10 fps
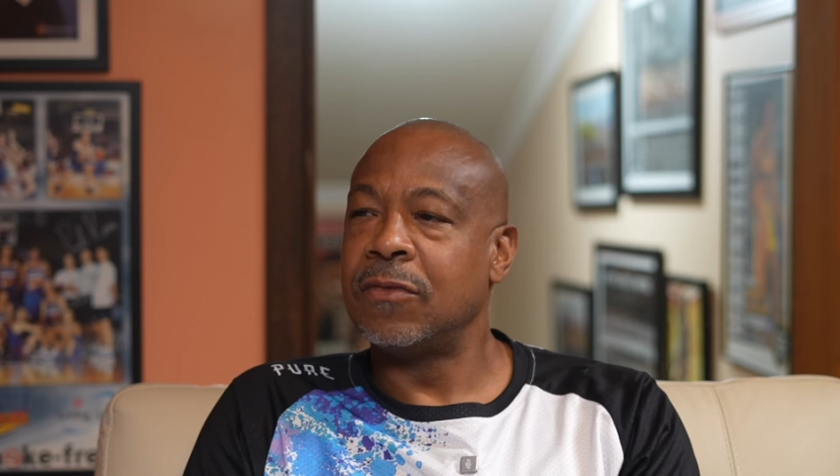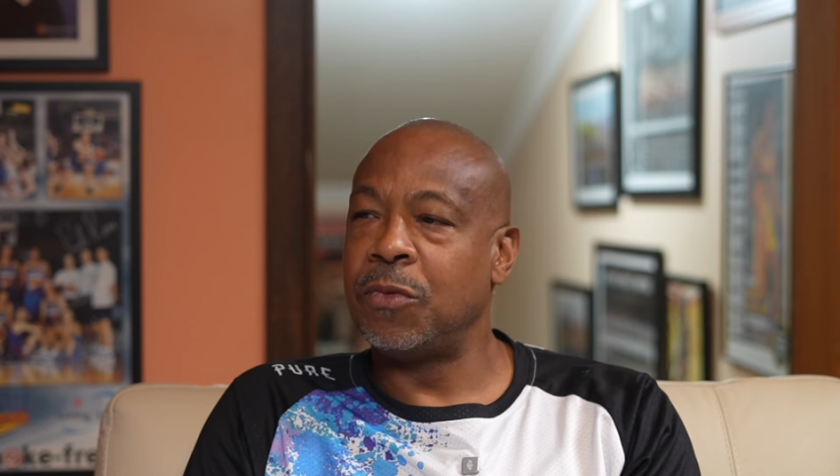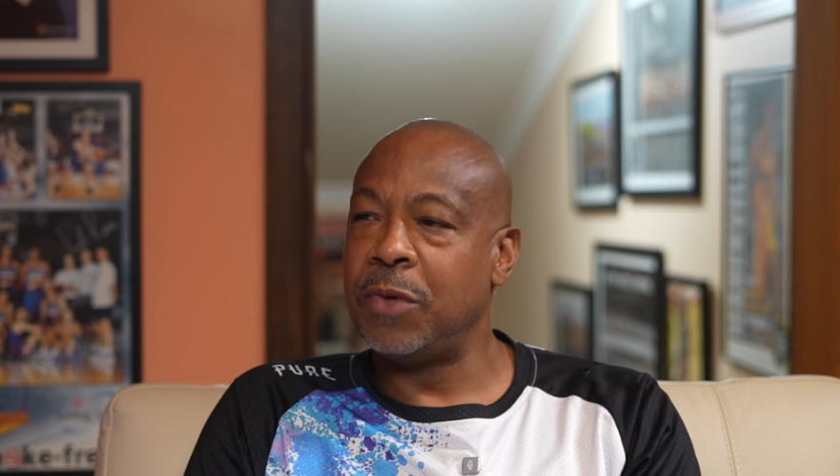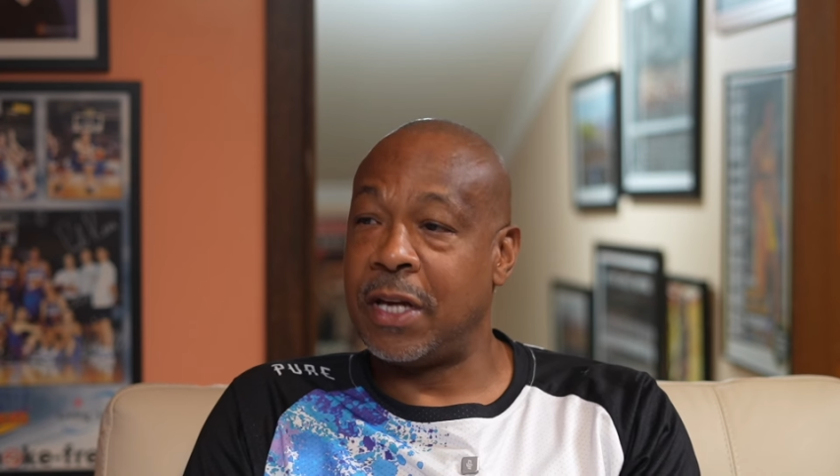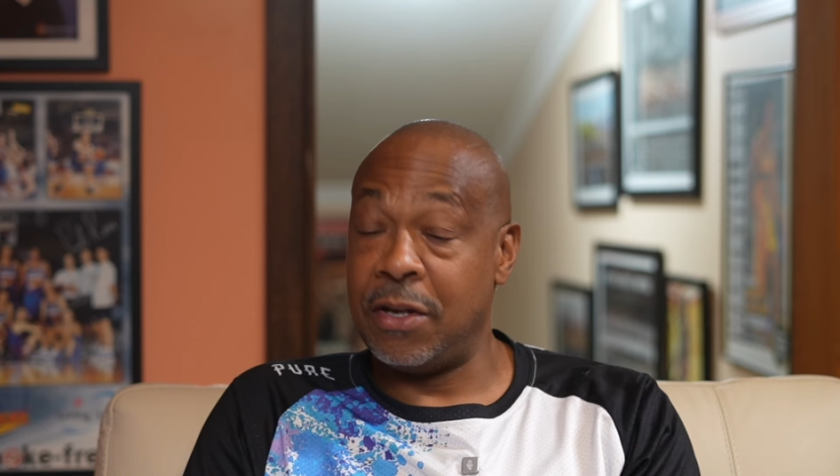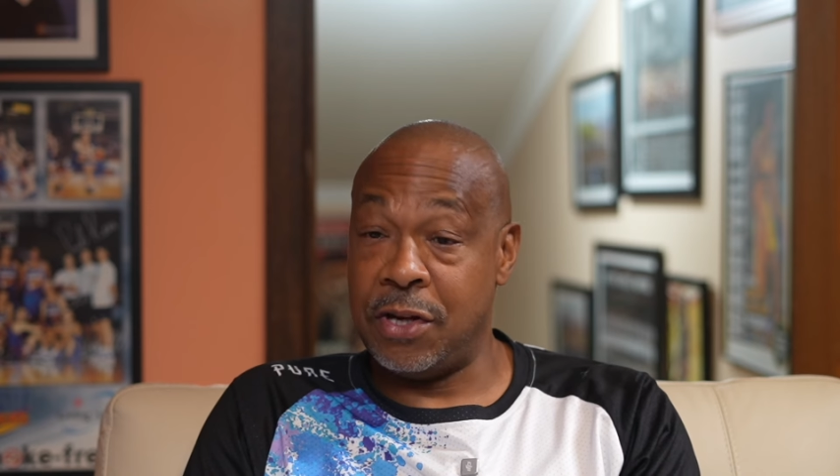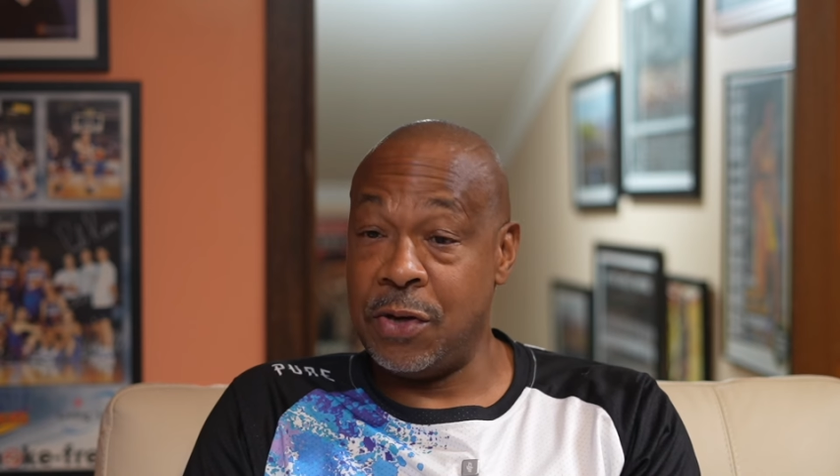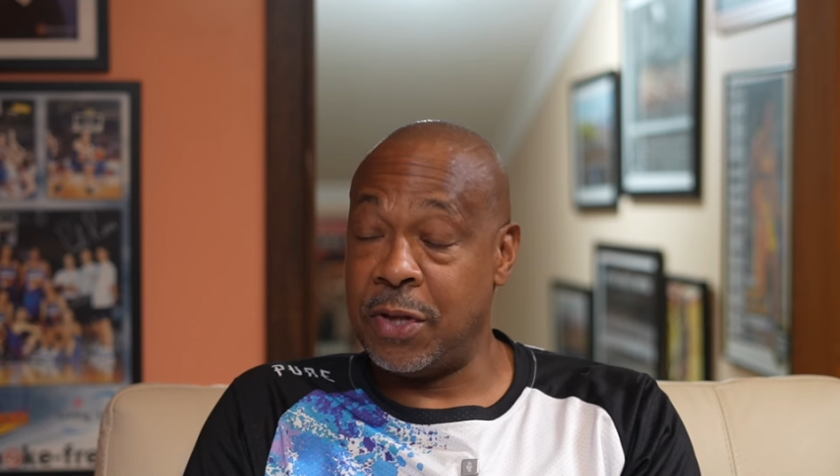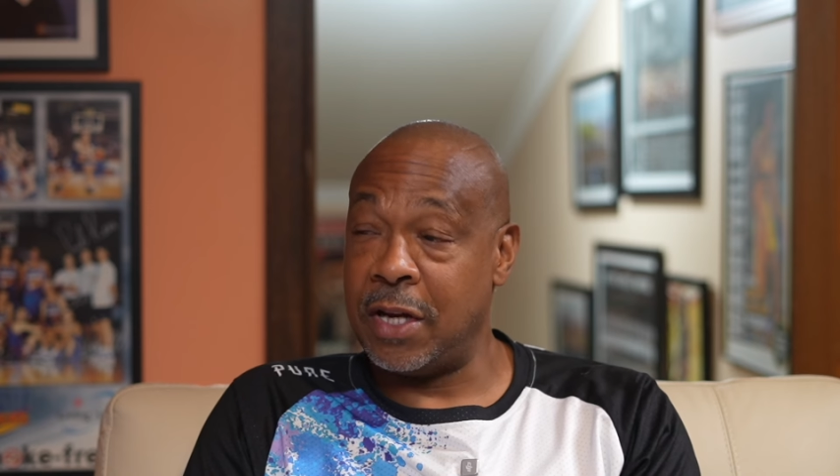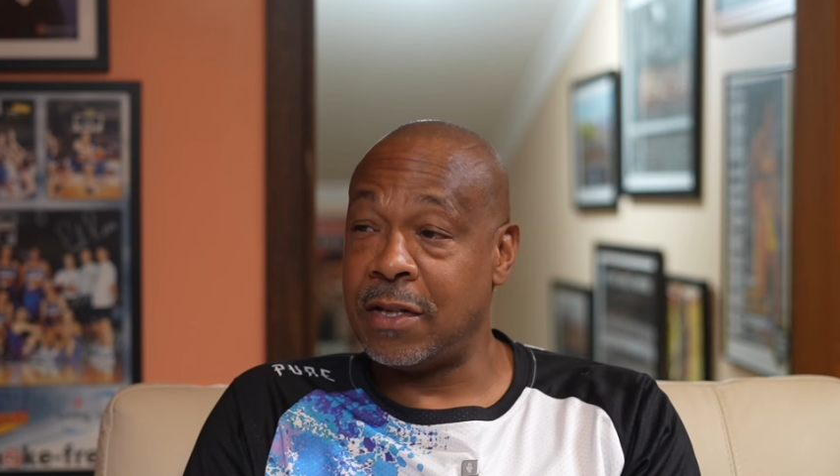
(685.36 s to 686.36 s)
we can
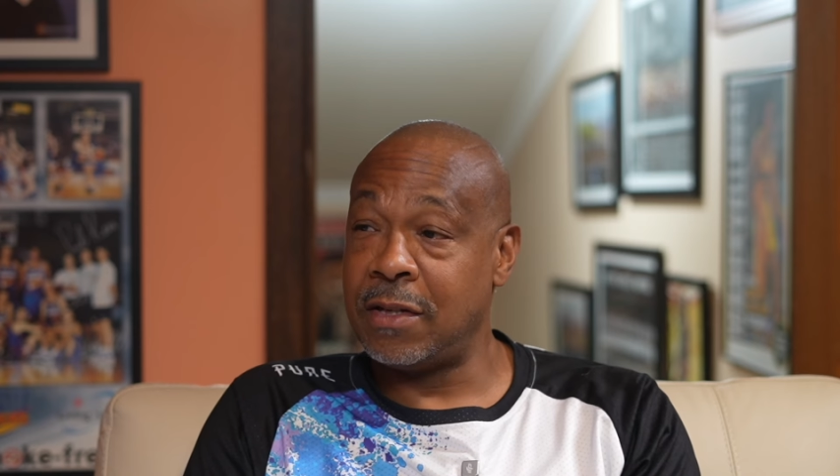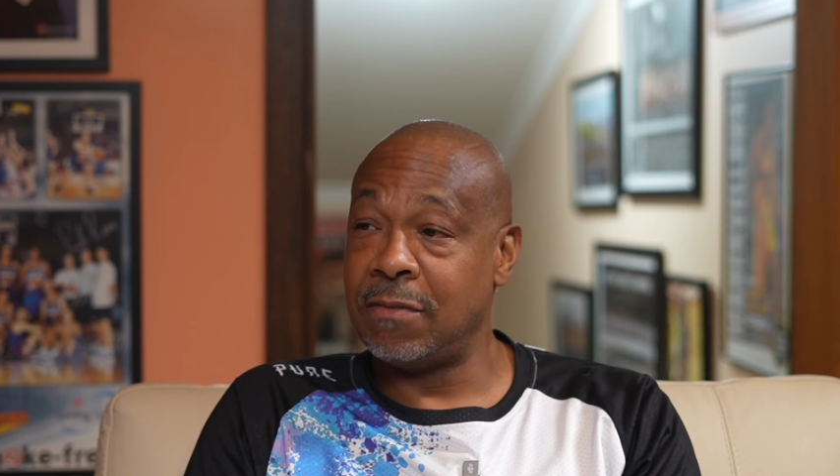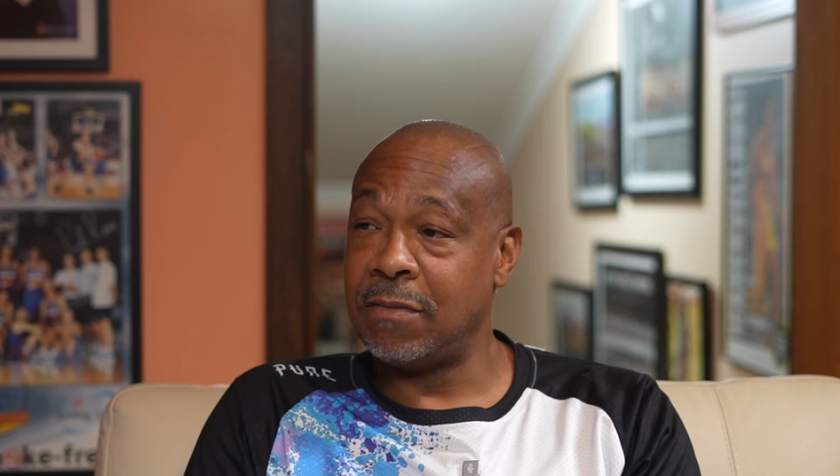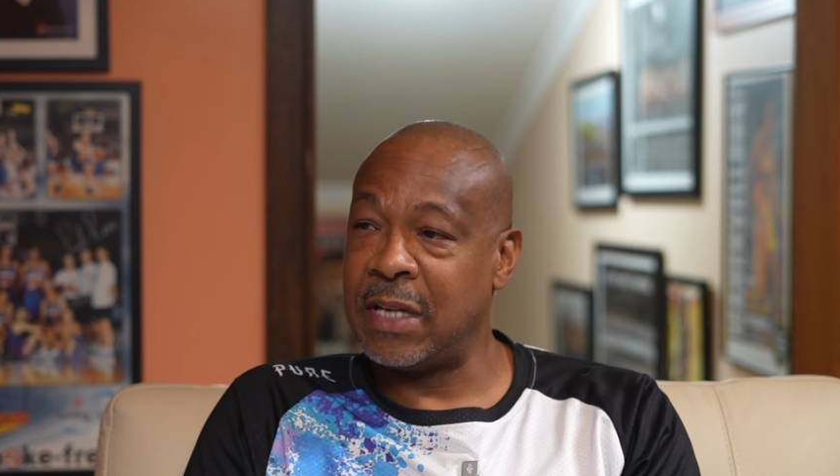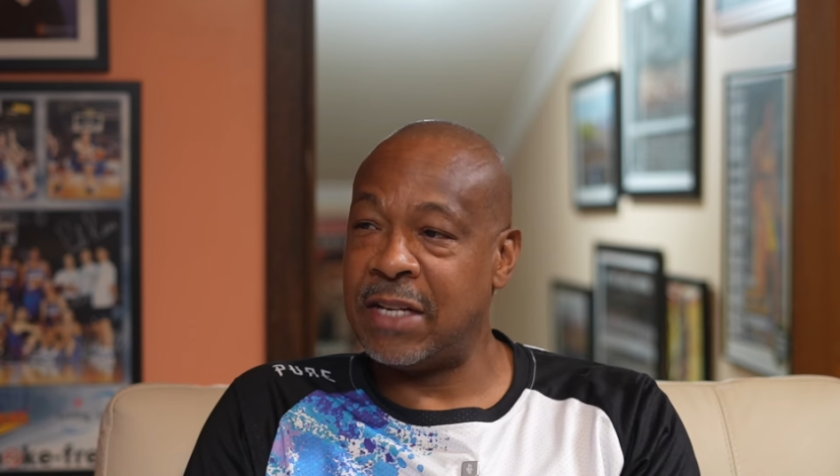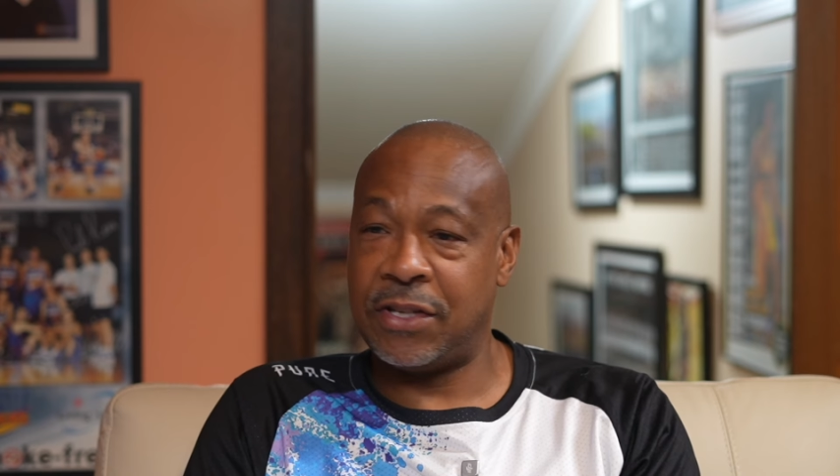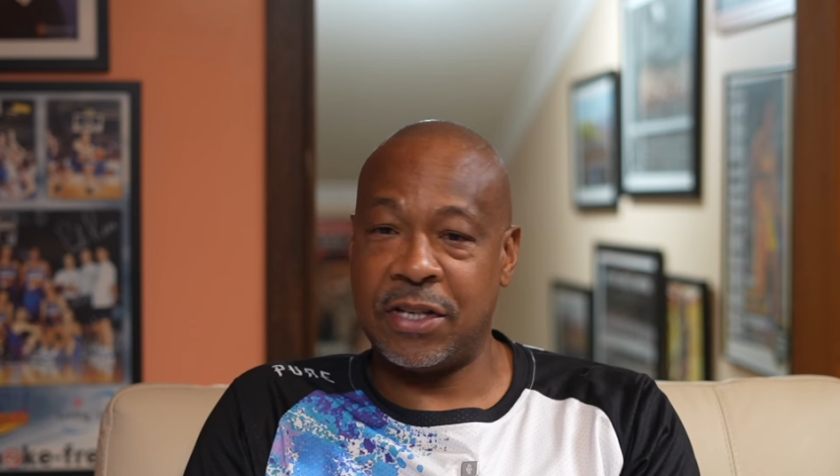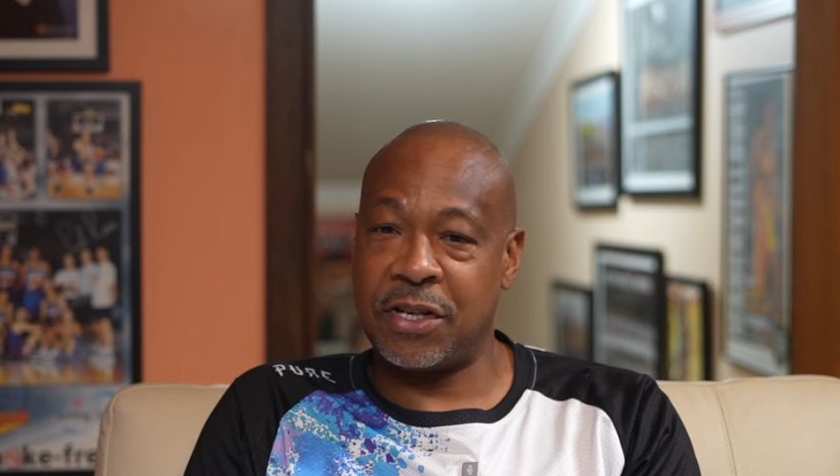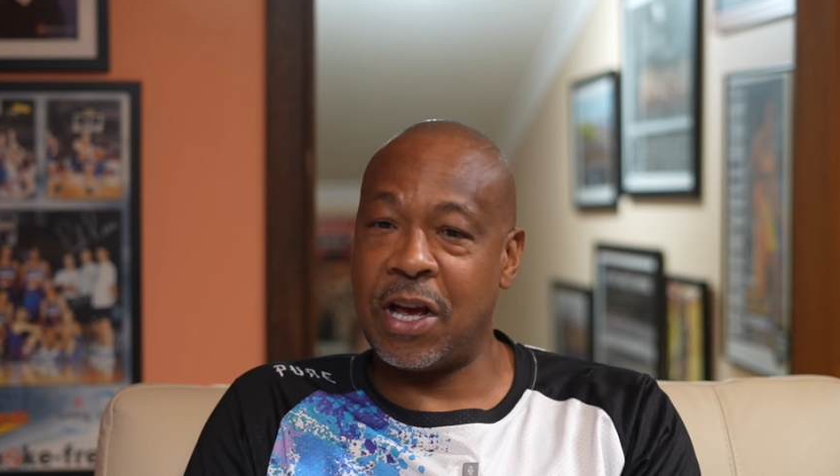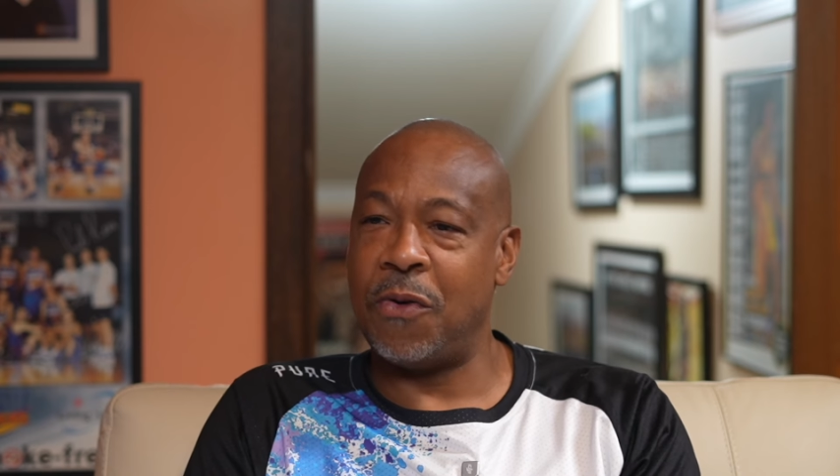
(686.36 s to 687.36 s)
do this. Let's
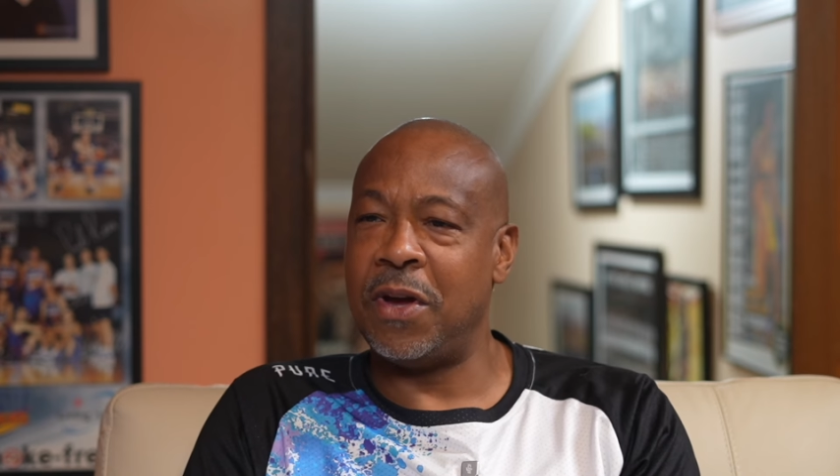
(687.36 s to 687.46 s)
just go.